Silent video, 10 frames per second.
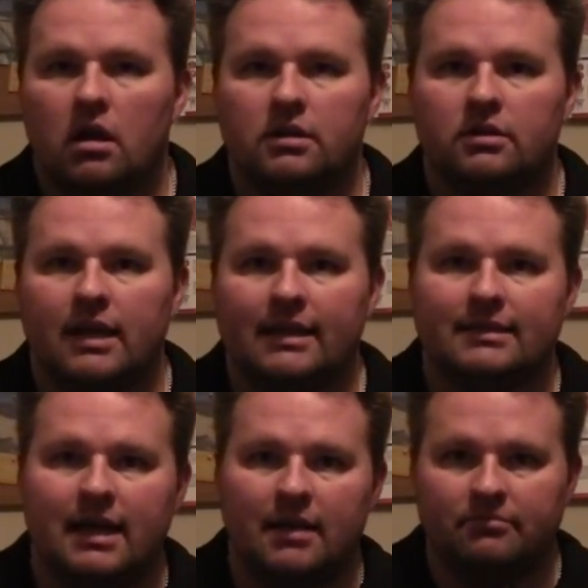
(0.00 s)
Until
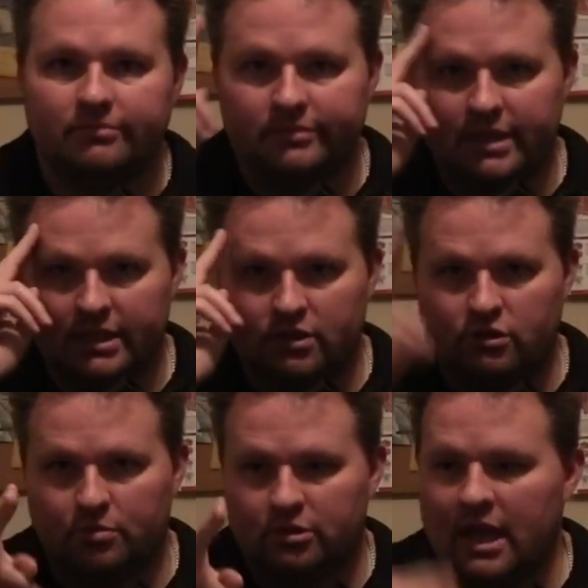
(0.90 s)
next time, Texas
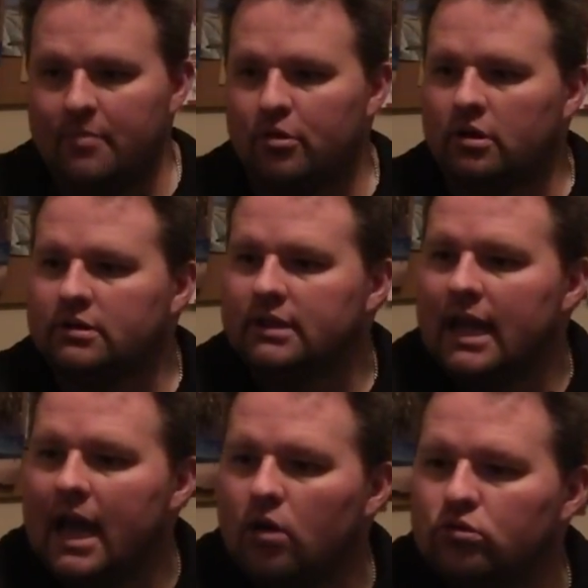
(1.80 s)
Triple Tapper,
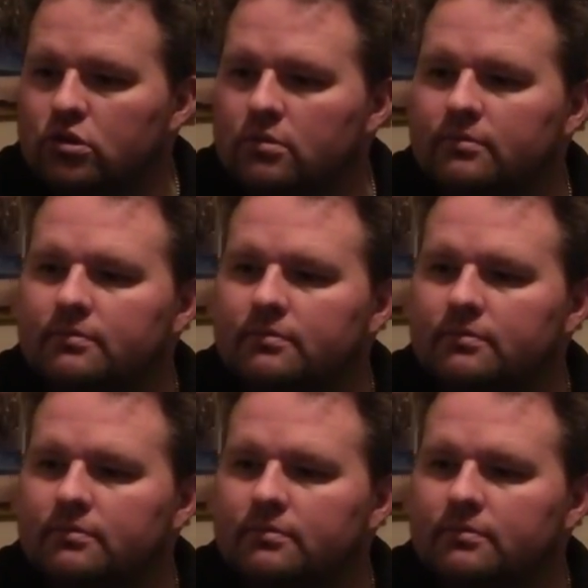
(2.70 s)
out.